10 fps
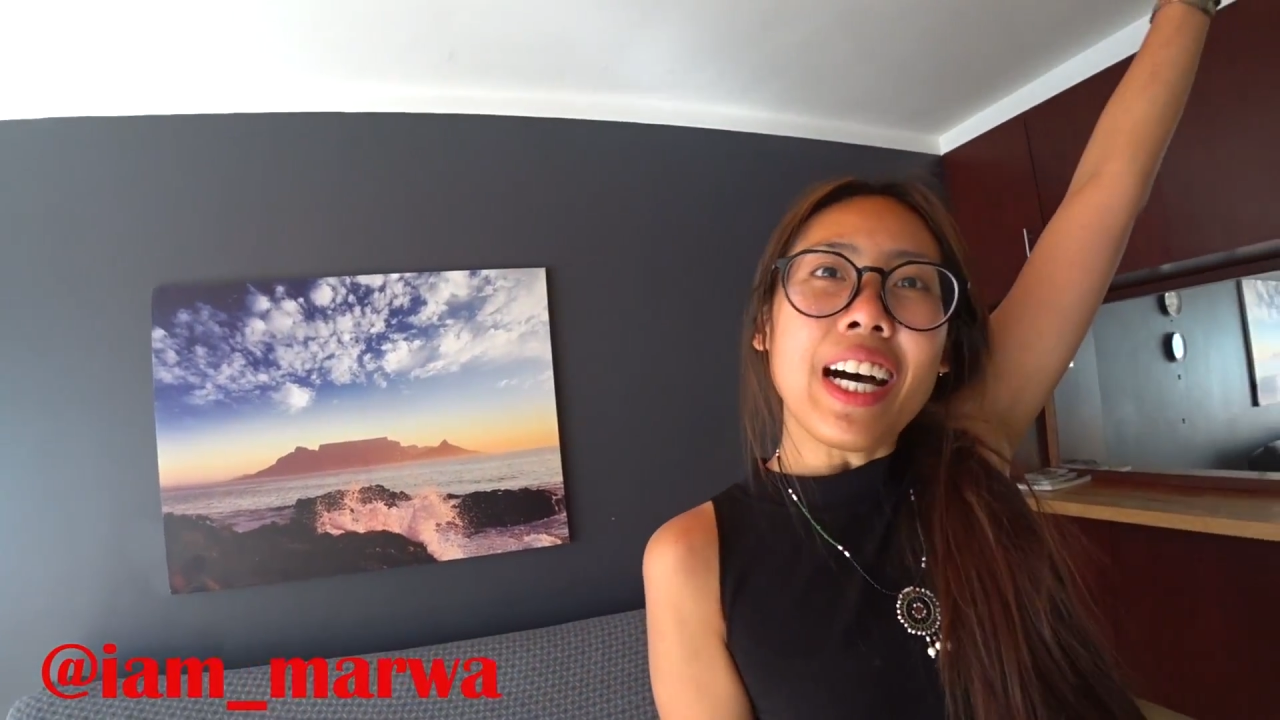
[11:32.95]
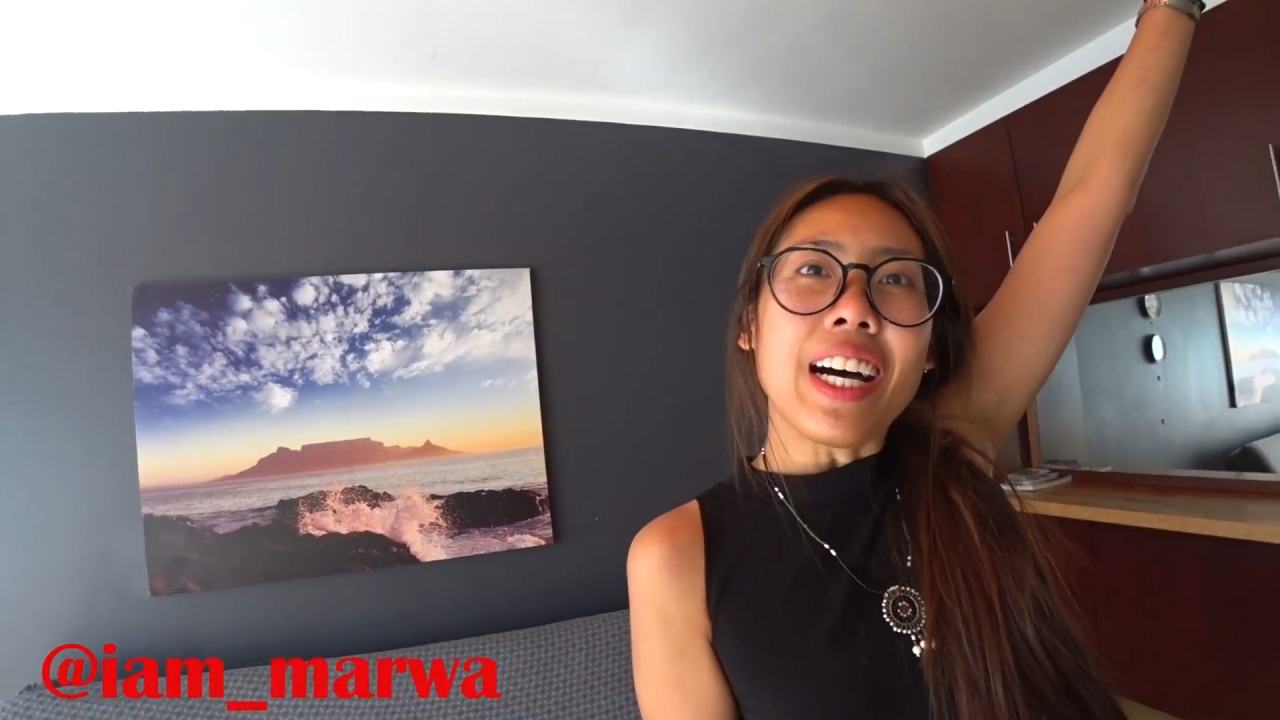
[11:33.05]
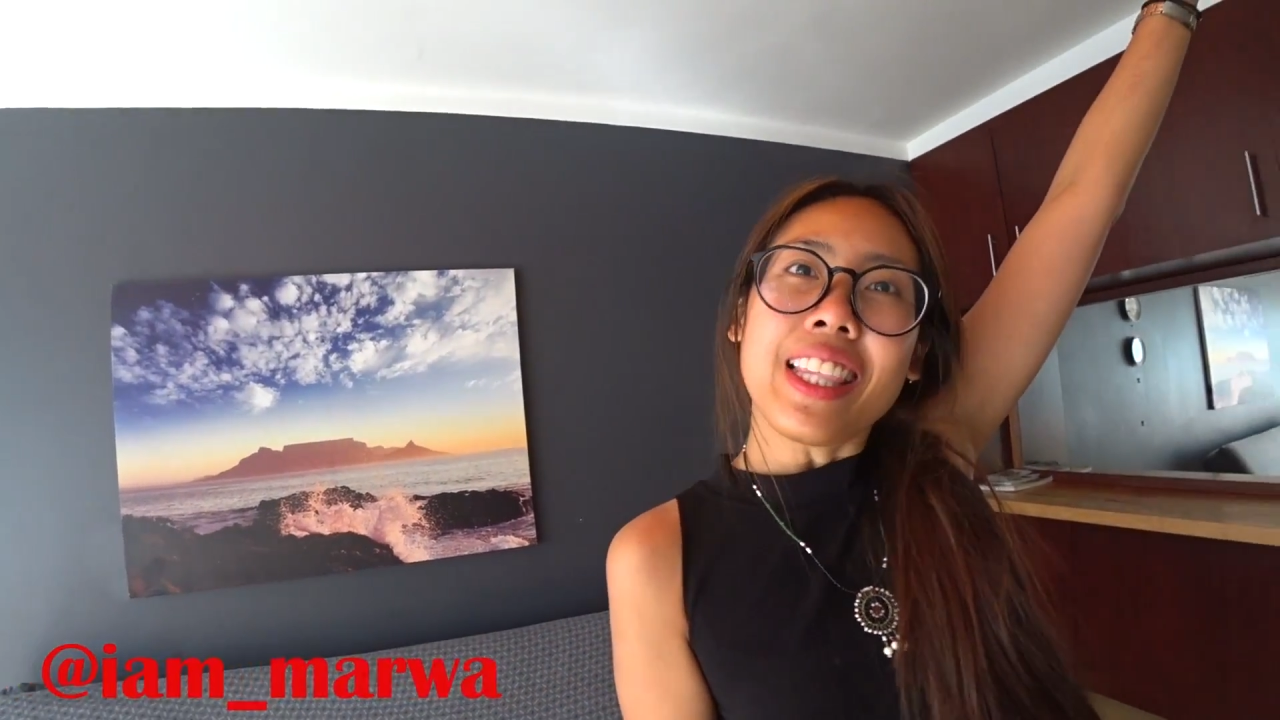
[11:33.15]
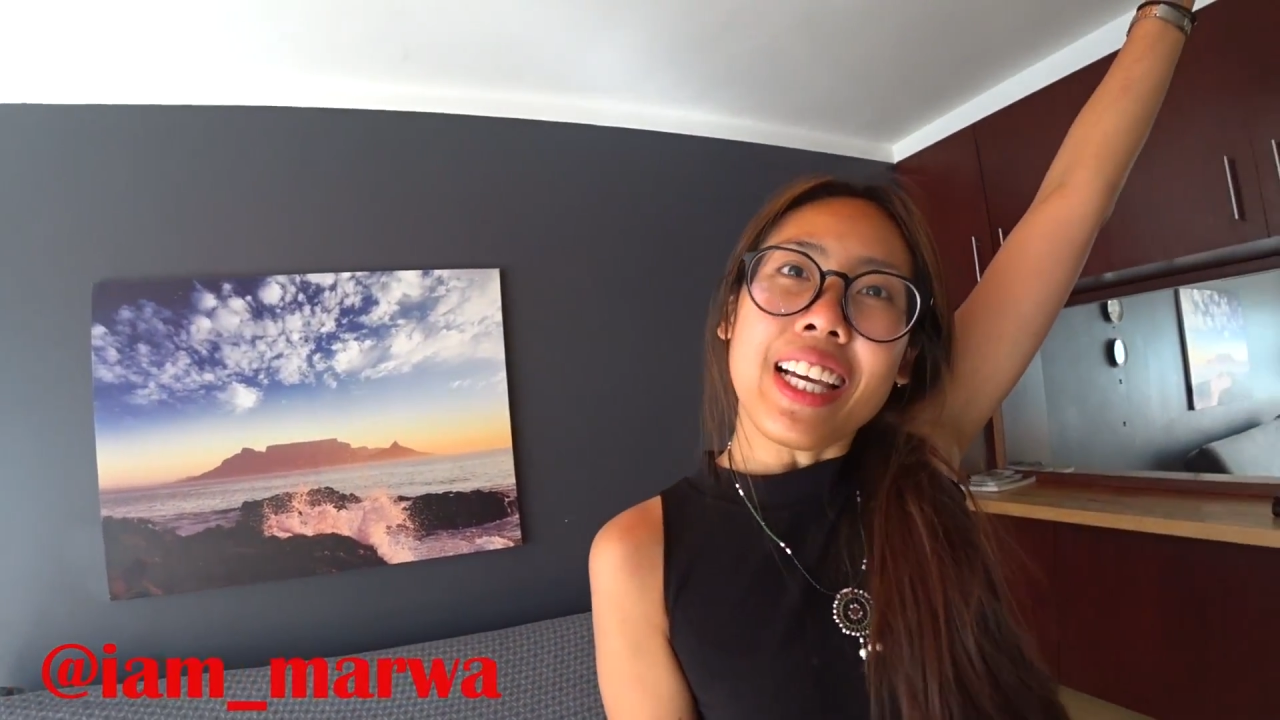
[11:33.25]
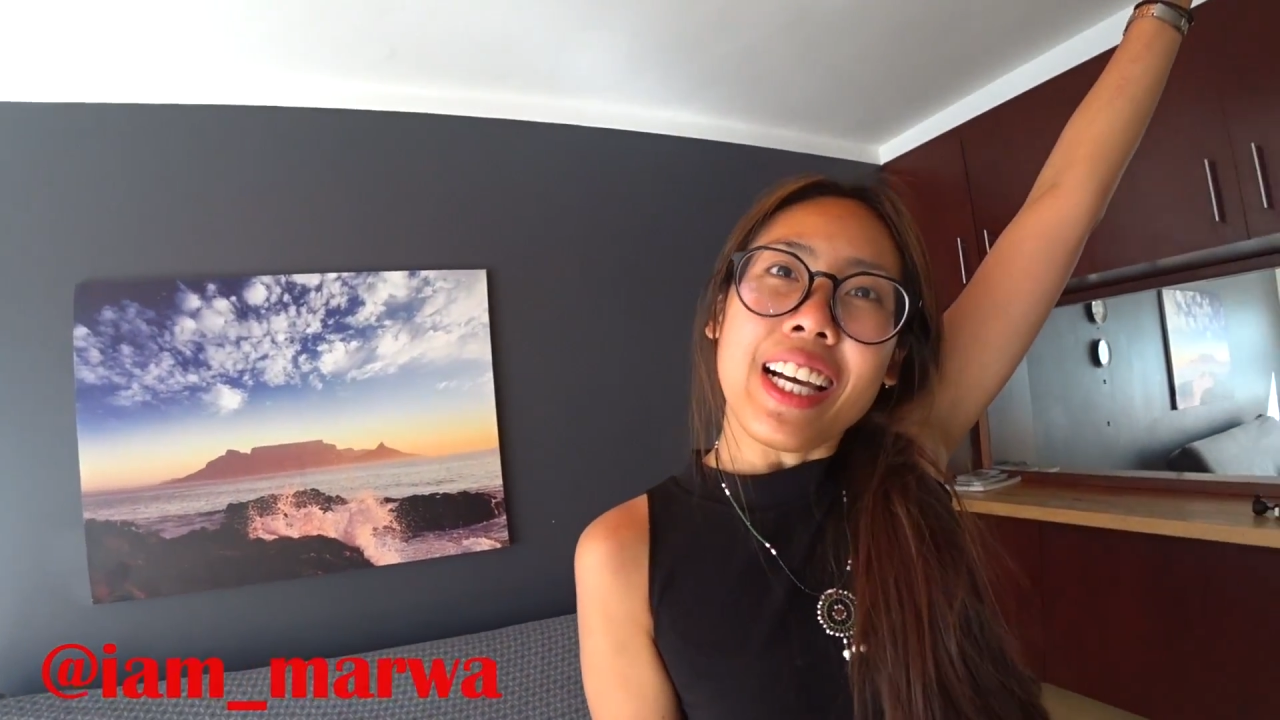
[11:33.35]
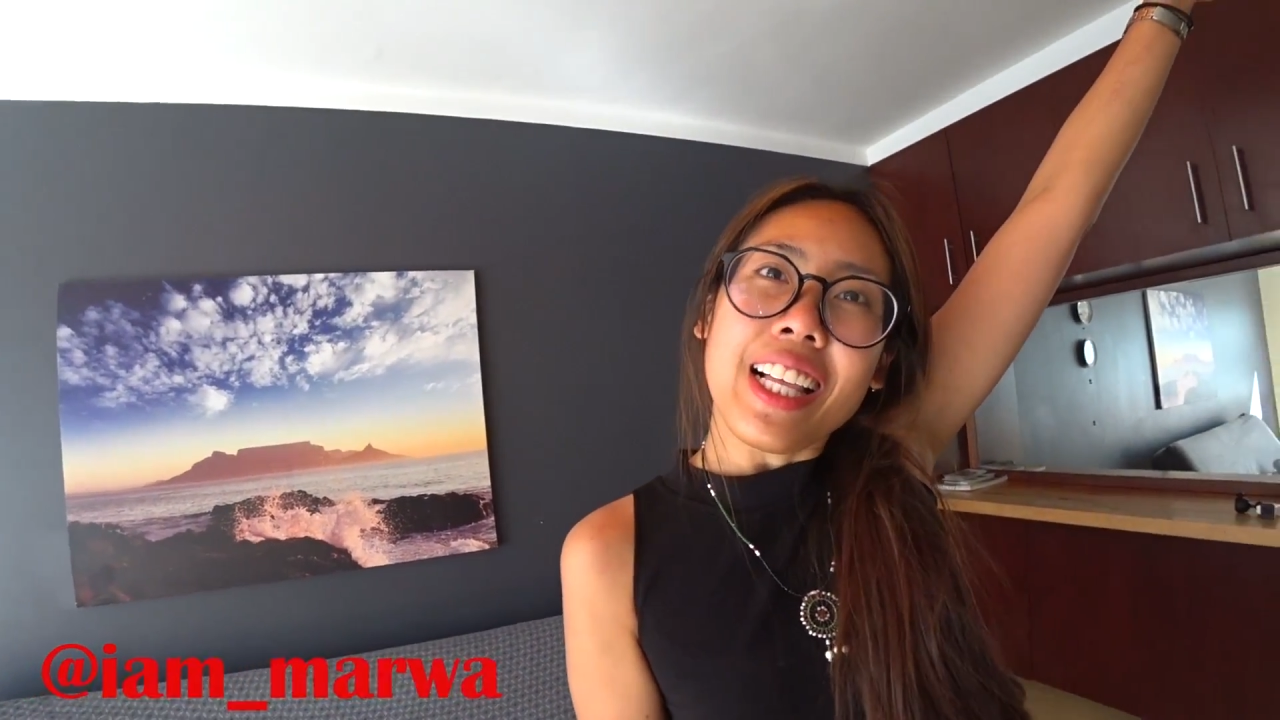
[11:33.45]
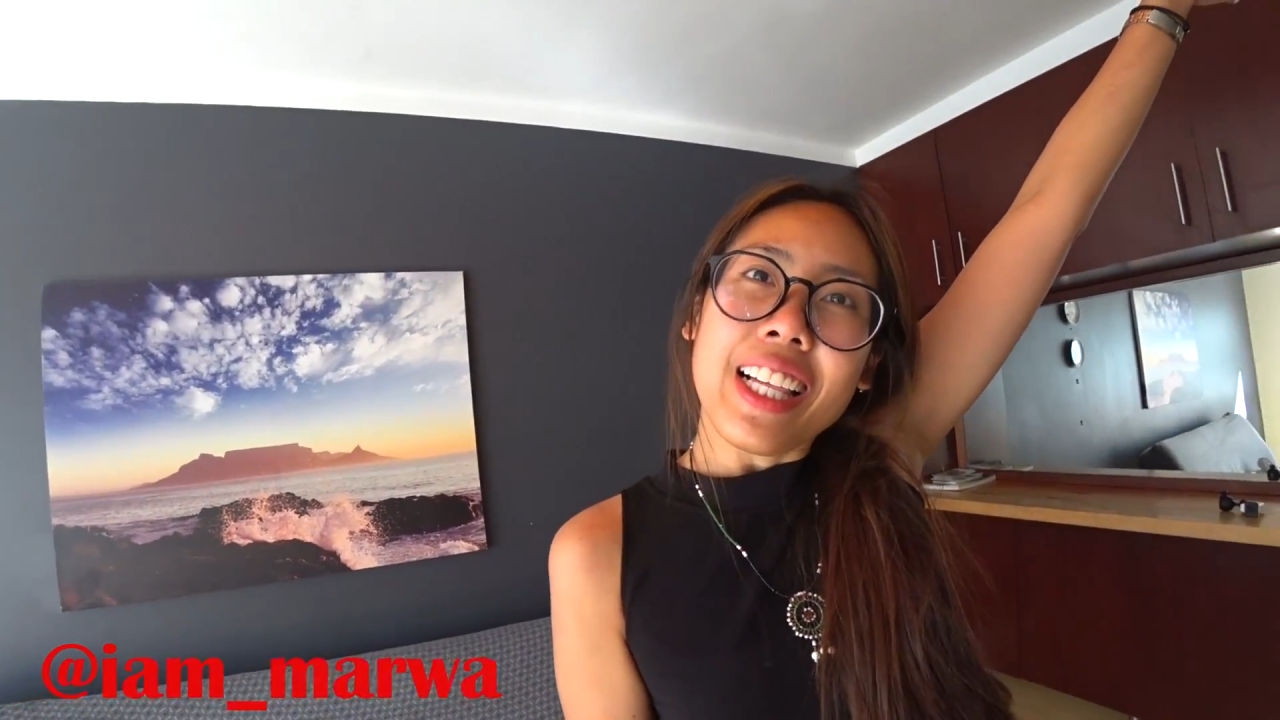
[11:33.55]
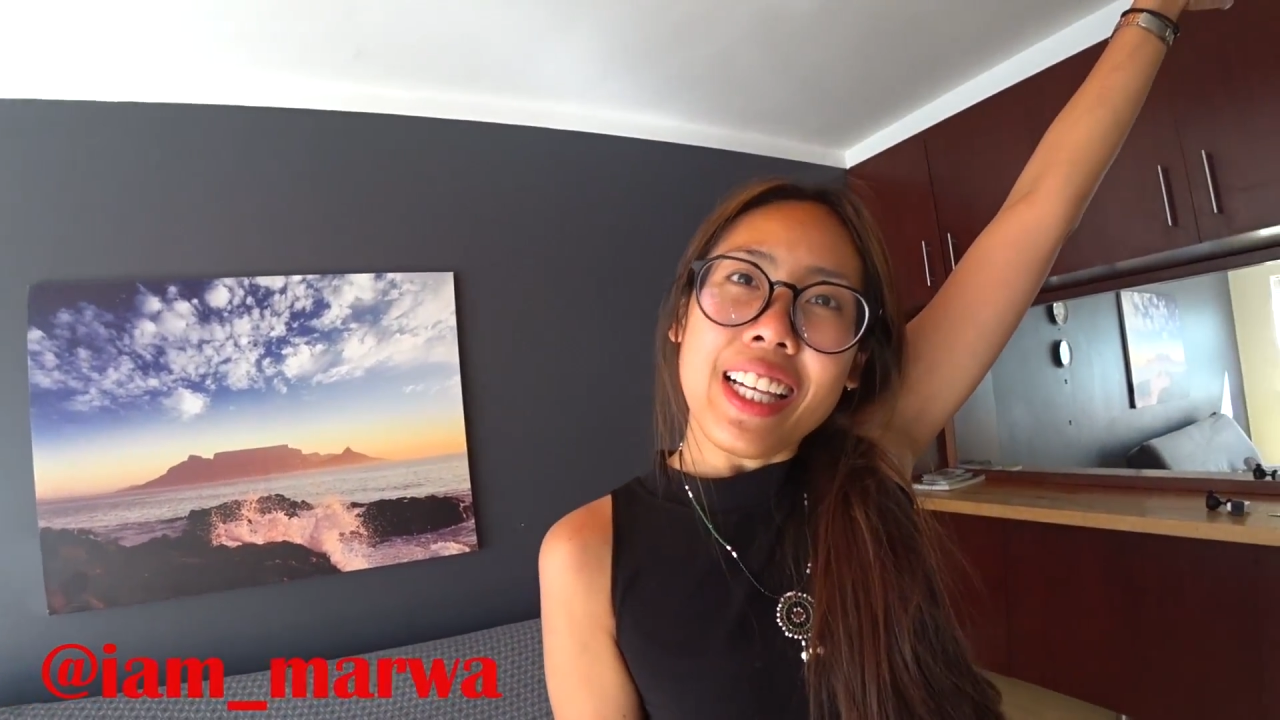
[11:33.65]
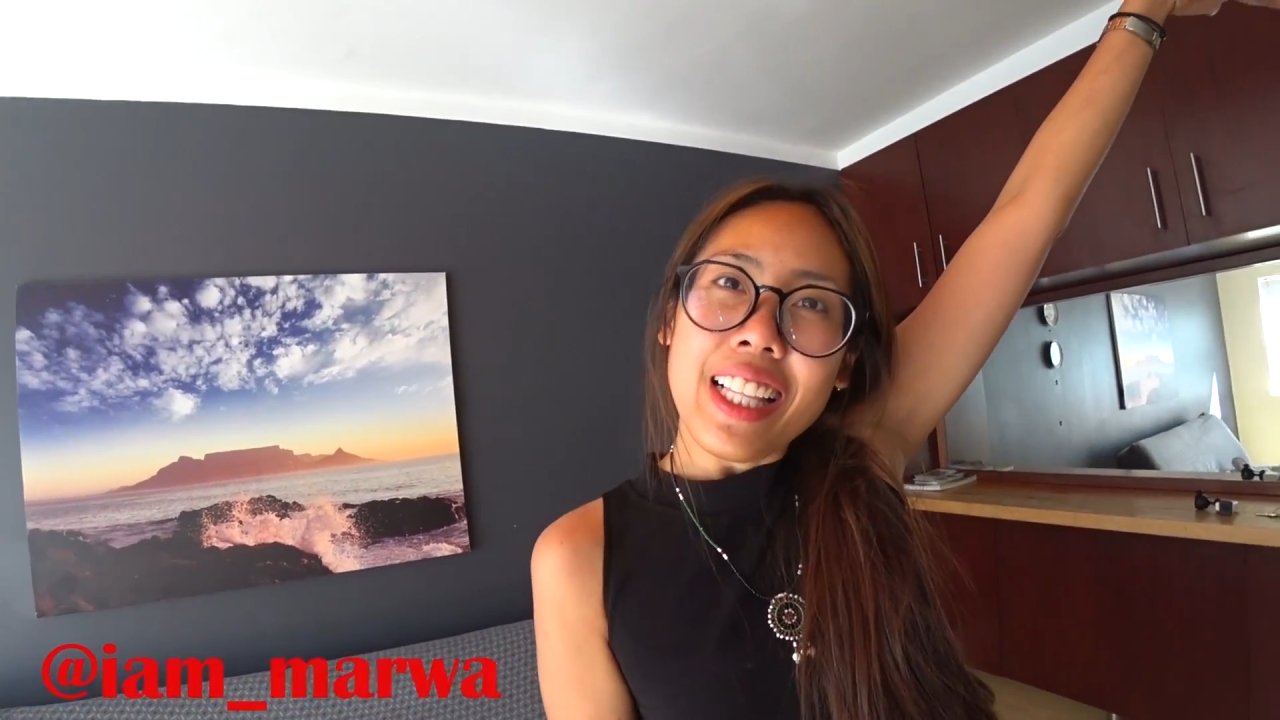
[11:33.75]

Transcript: on the